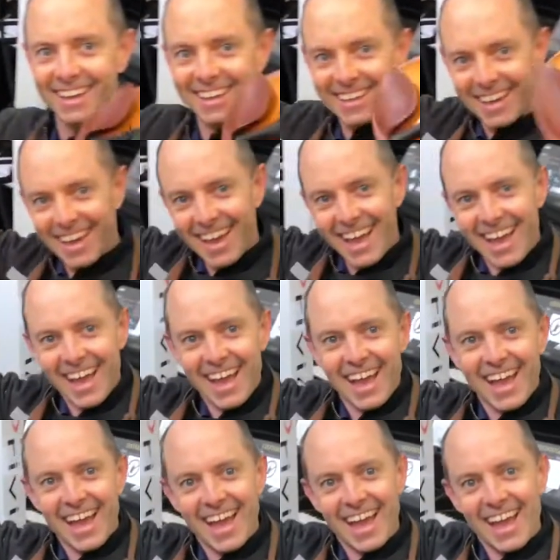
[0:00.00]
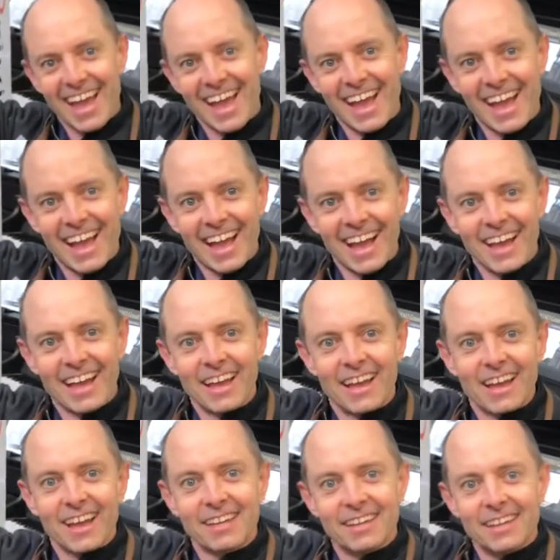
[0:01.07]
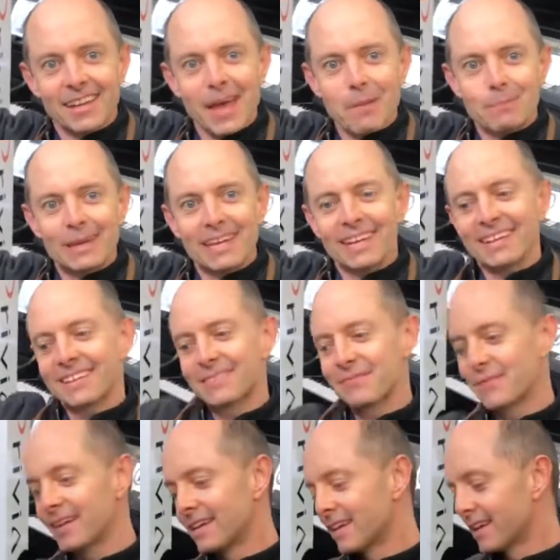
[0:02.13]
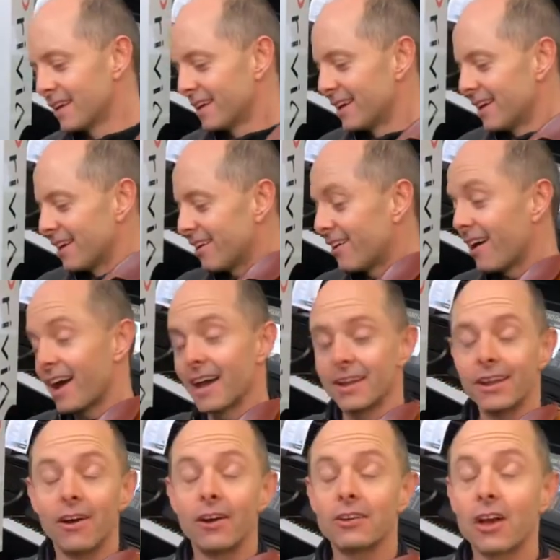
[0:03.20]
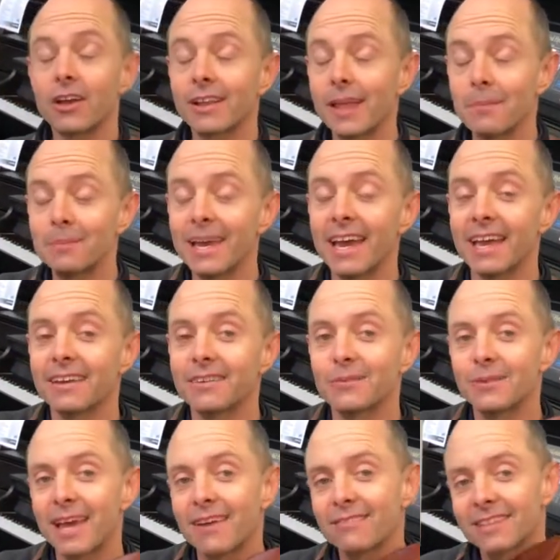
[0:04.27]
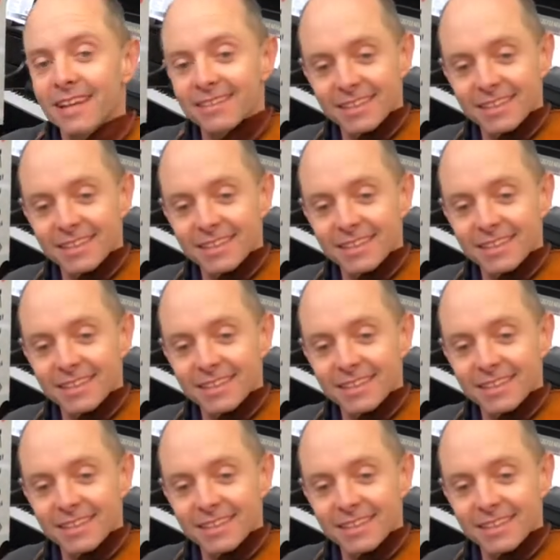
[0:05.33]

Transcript: yeah. Are you clapping? All right, no, don't clap yet. We haven't done the